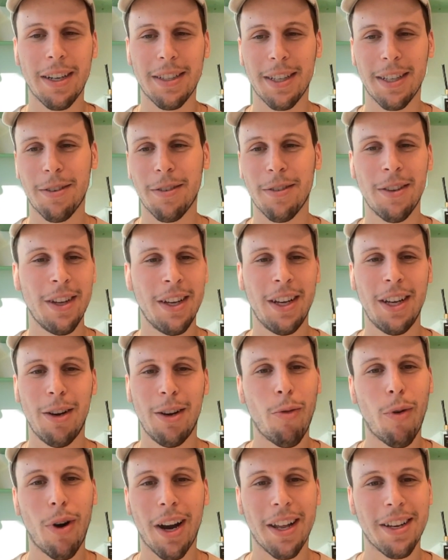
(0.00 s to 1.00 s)
and
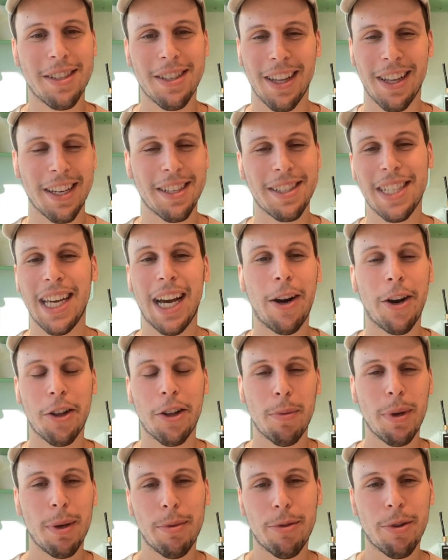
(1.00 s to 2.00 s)
wanted to like see how other
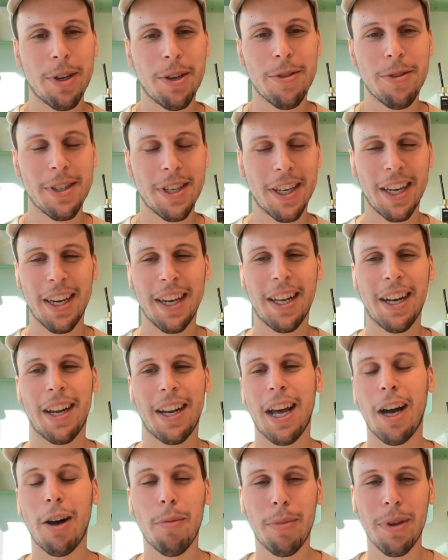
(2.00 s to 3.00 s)
people were using it and
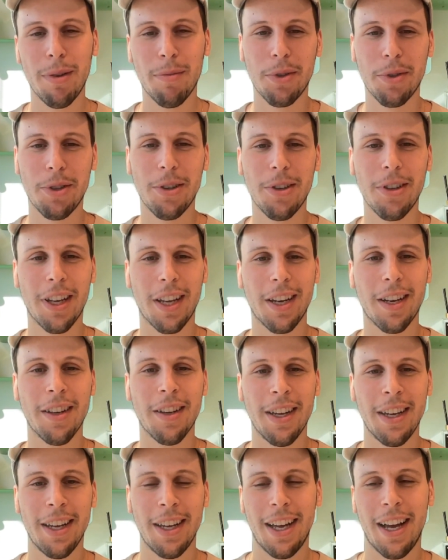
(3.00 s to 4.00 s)
help people. And
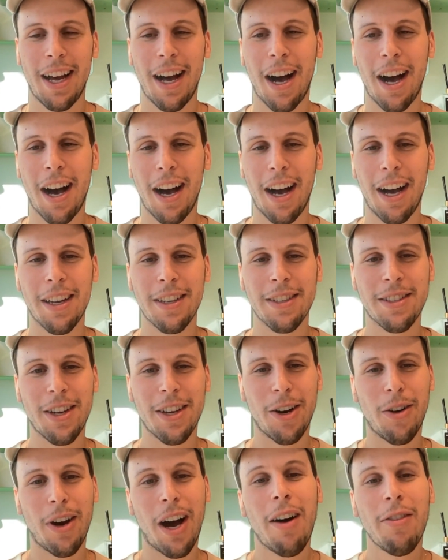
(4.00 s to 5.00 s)

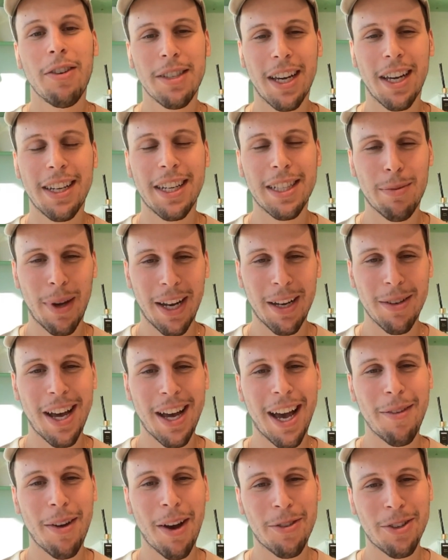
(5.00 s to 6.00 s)
so obviously I did spend
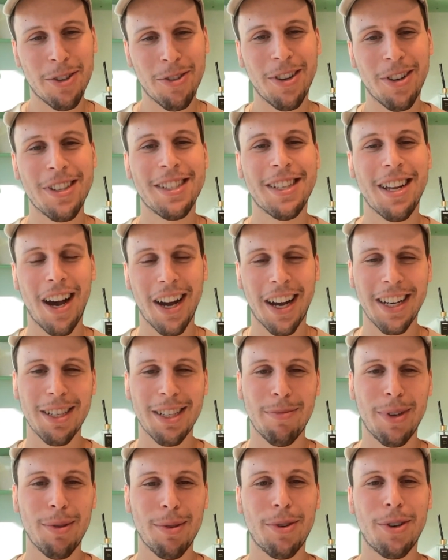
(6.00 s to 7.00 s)
time afterwards talking to
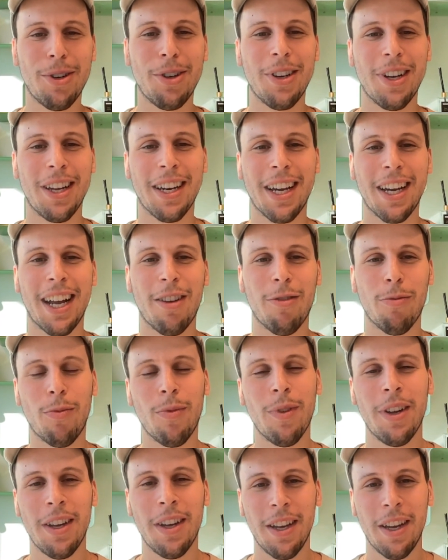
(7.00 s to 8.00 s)
people and kind of
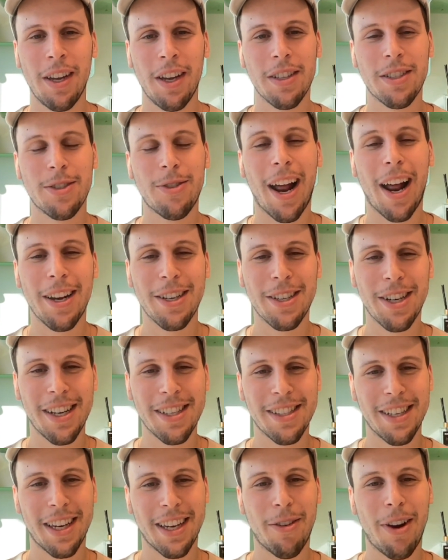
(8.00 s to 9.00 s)

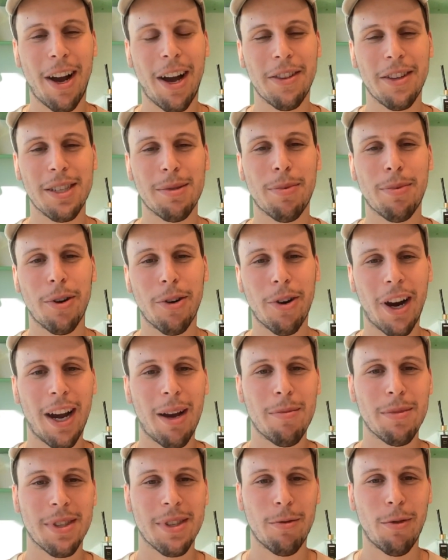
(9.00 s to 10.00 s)
strategizing around these
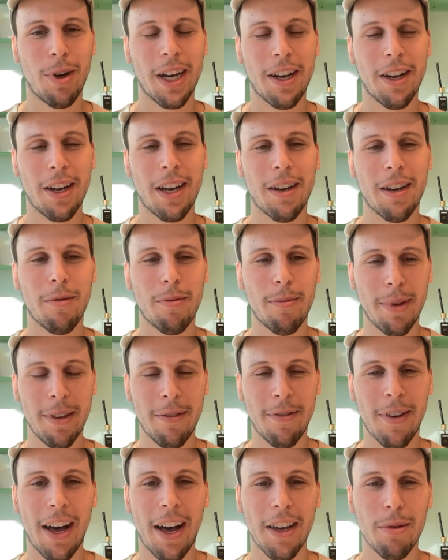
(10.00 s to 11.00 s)
programs and what could be
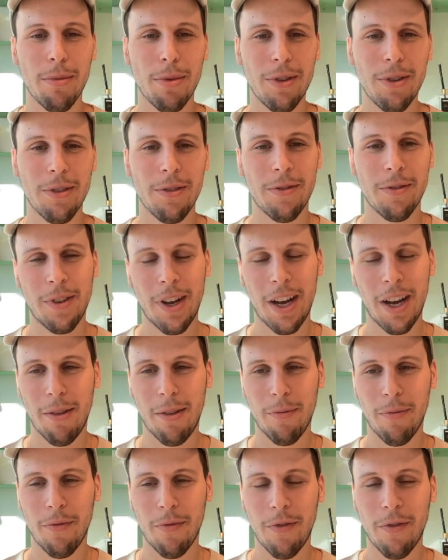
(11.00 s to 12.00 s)
valuable
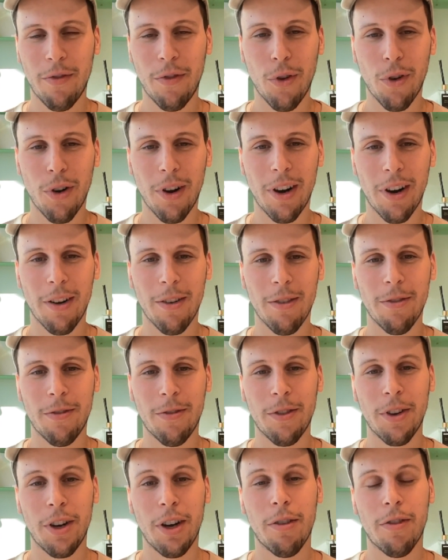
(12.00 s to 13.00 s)
for
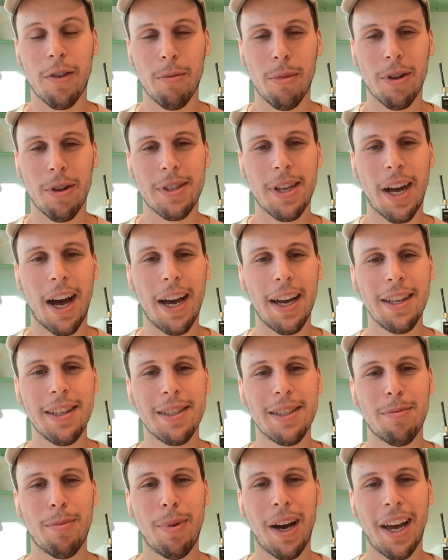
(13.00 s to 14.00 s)
both sides.
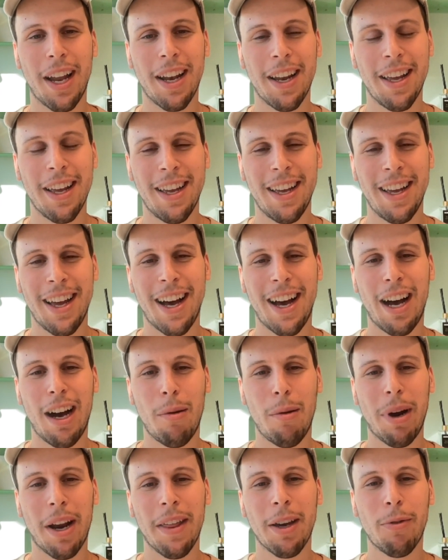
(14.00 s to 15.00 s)
But I
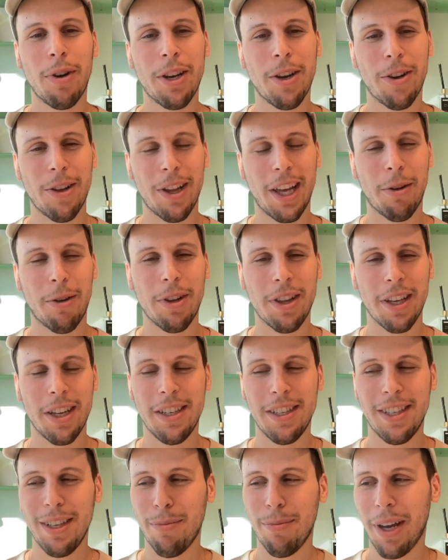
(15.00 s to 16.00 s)
think when you're like really
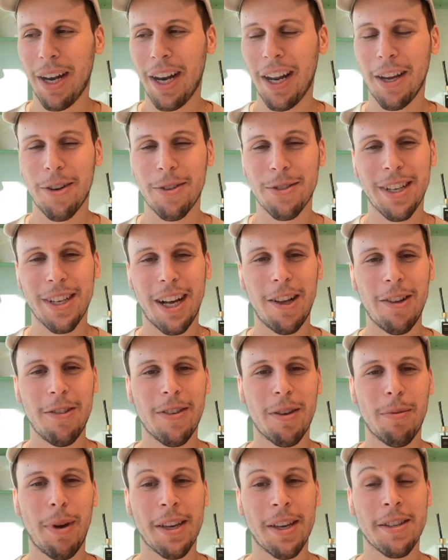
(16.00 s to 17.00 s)
deep in it yourself, it
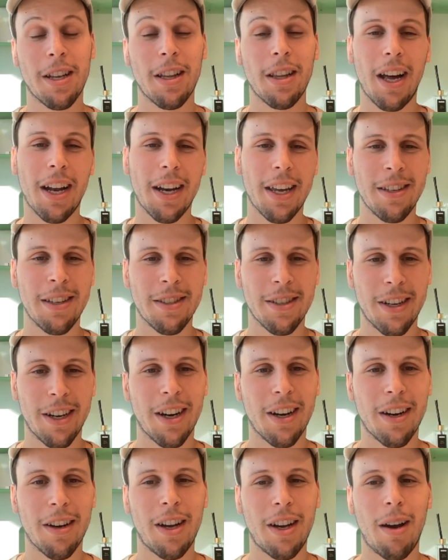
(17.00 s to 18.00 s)
makes it a lot
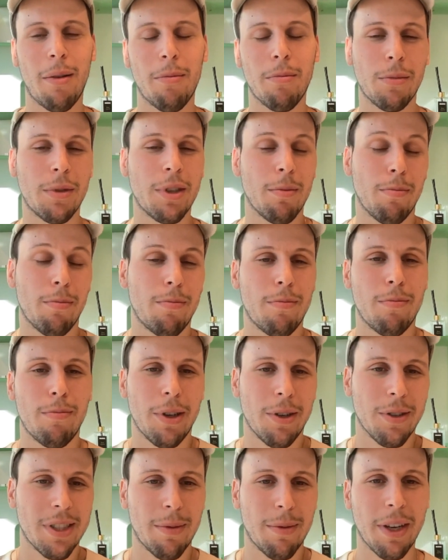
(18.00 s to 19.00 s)
easier to
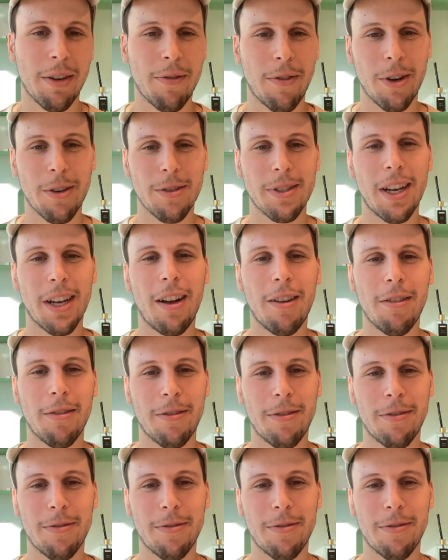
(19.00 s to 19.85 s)
build something for yourself.